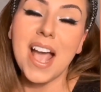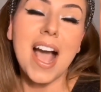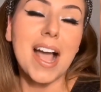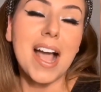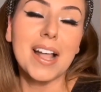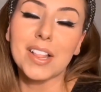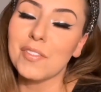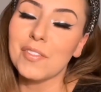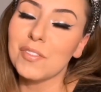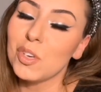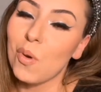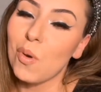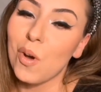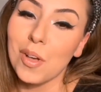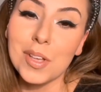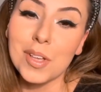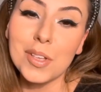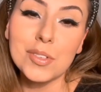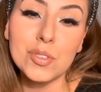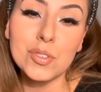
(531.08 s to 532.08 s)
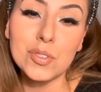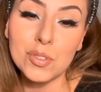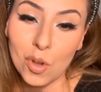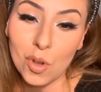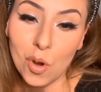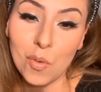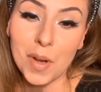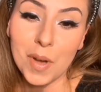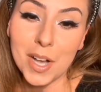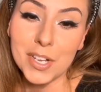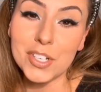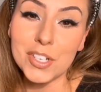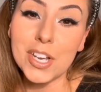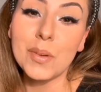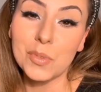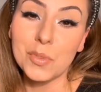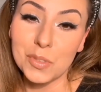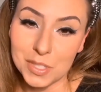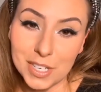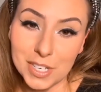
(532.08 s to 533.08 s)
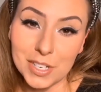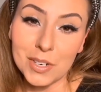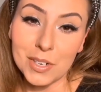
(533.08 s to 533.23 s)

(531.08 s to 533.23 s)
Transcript: I love you all so much, and we'll see you